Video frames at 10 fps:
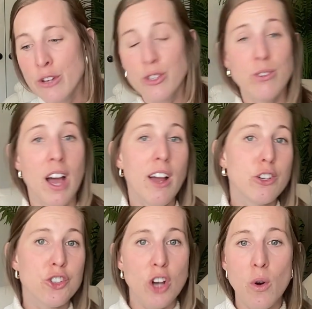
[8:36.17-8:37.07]
Do not
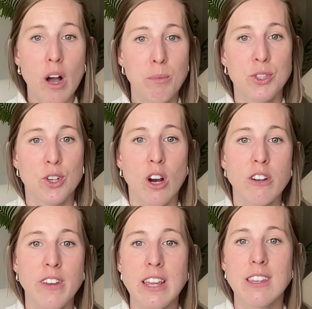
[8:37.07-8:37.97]
show up
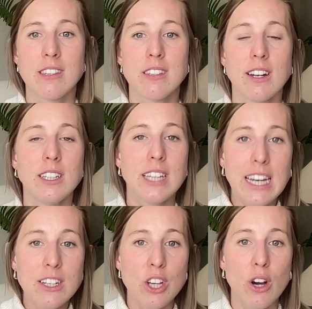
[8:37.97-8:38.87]
starving. This is going to
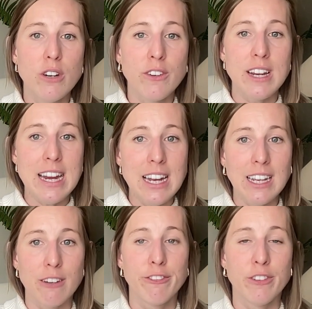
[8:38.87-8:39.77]
lead to overeating
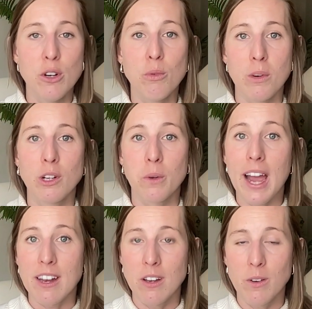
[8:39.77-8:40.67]
and food
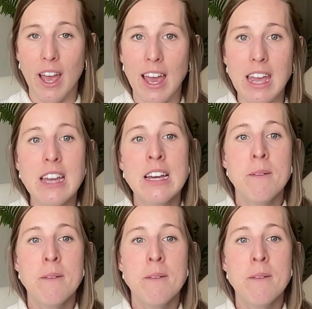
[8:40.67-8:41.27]
regret, okay?